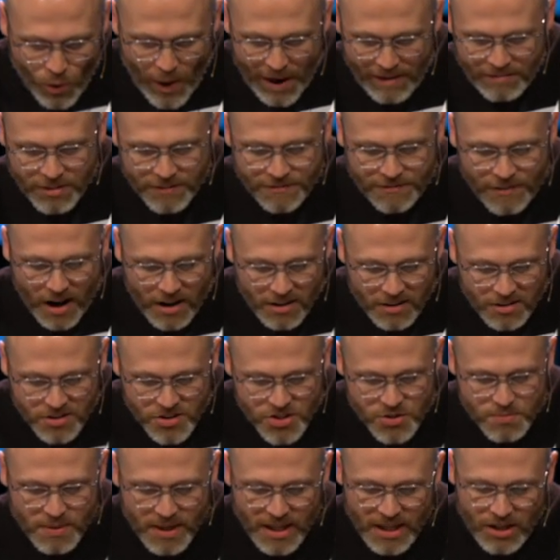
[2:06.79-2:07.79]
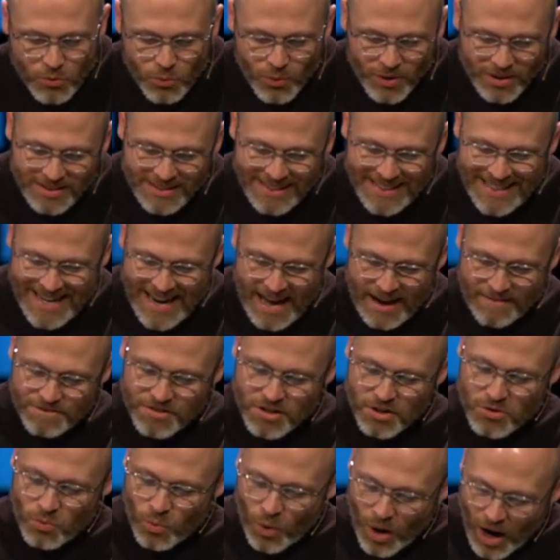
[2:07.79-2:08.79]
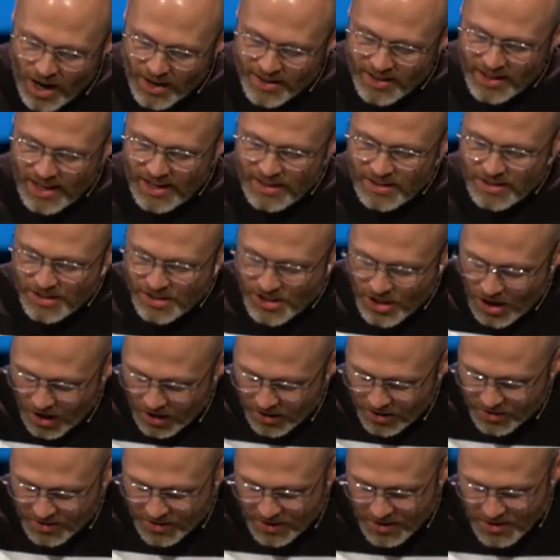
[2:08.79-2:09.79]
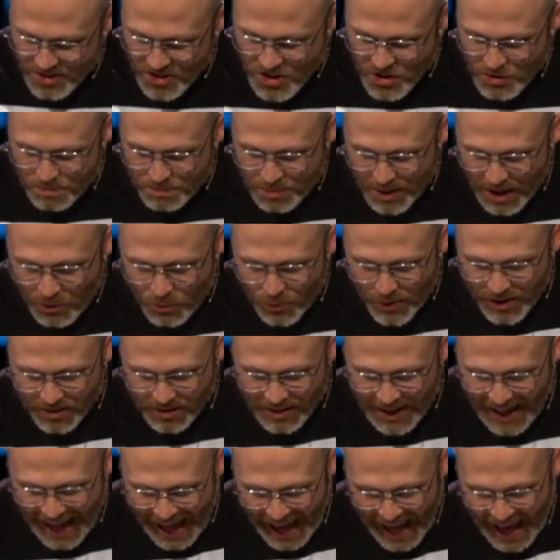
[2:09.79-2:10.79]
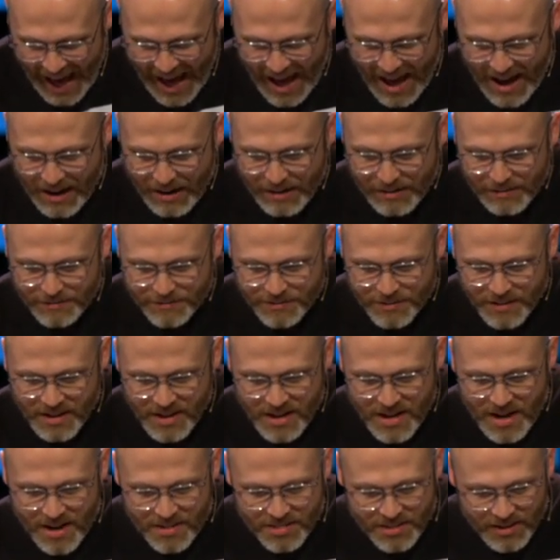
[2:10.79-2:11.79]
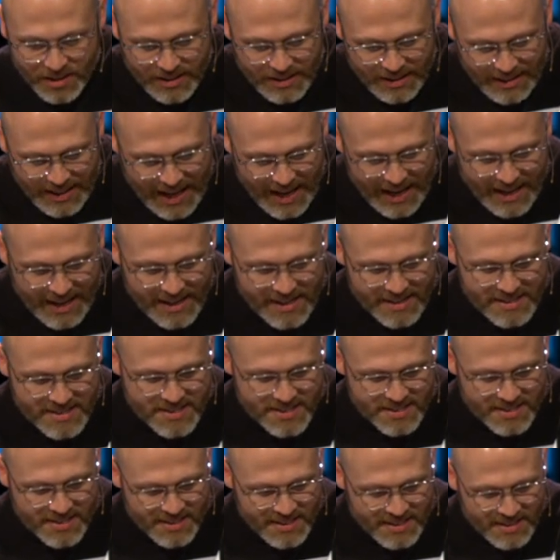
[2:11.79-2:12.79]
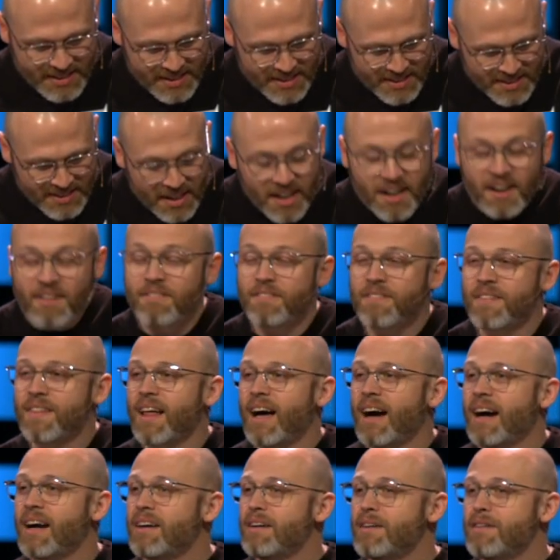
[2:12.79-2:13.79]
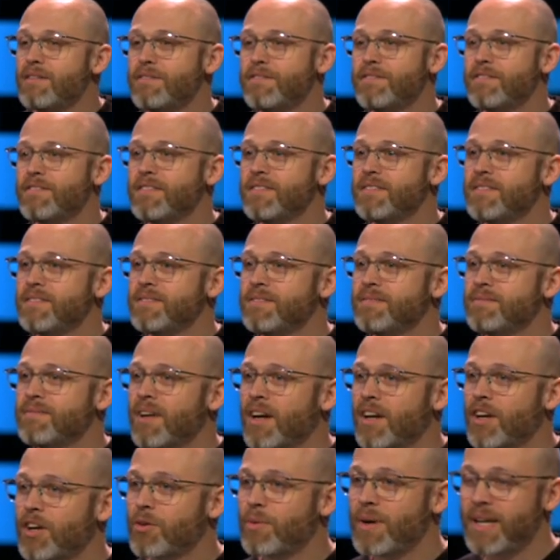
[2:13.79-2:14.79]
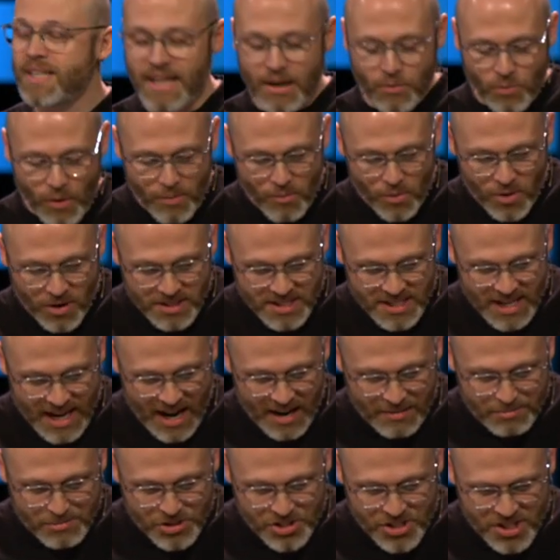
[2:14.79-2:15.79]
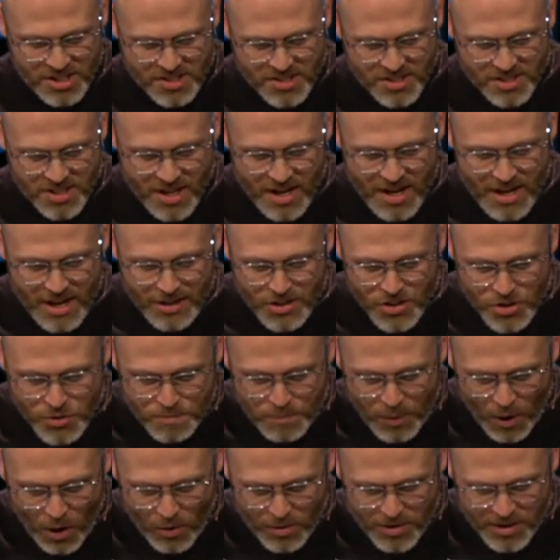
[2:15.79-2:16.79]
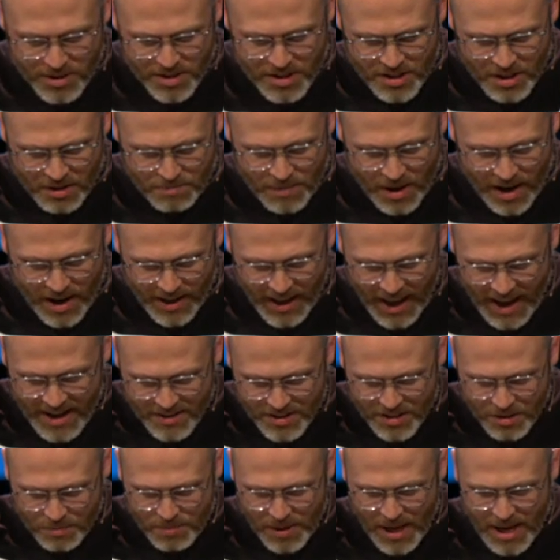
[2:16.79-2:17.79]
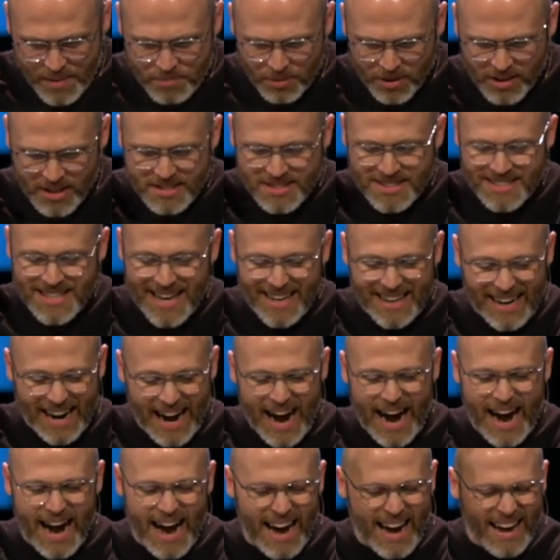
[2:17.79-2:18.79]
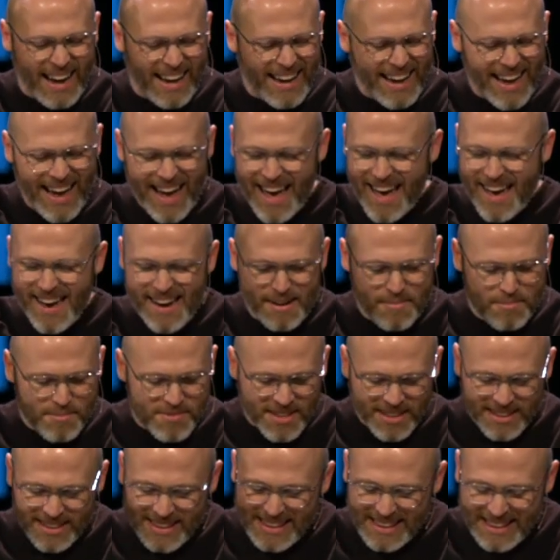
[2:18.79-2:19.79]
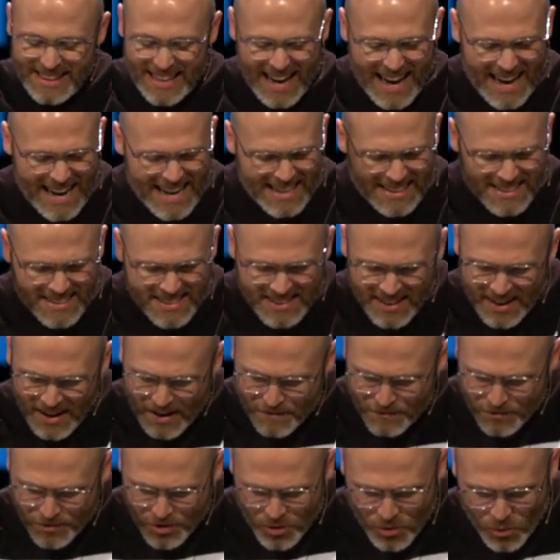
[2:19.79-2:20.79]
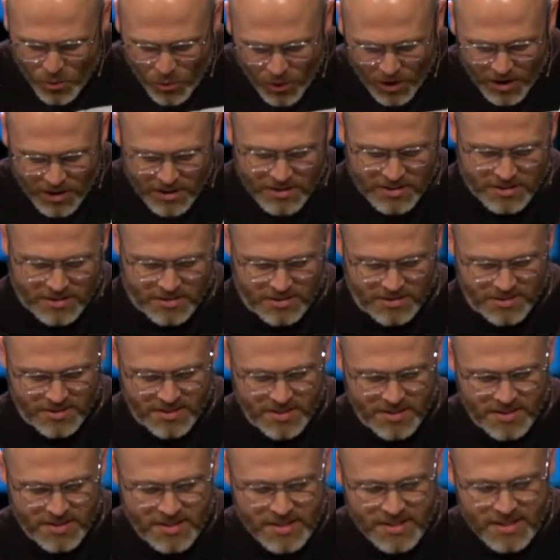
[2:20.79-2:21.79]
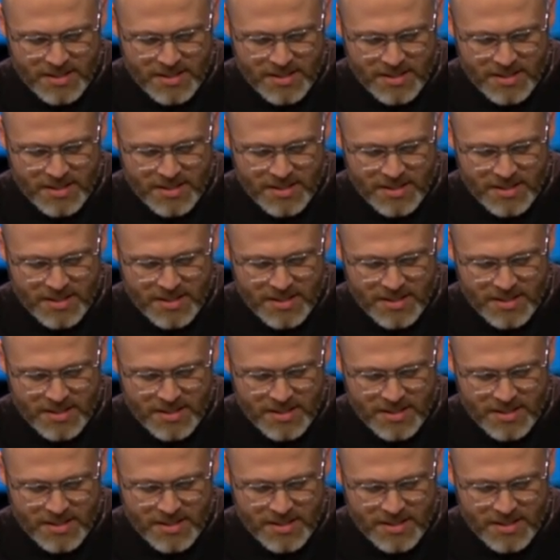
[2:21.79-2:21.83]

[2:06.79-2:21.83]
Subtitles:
Whoever follows me will never walk in darkness, but will have the light of life. I'm going to read that one more time. Jesus spoke again to the people and said, I am the light of the world.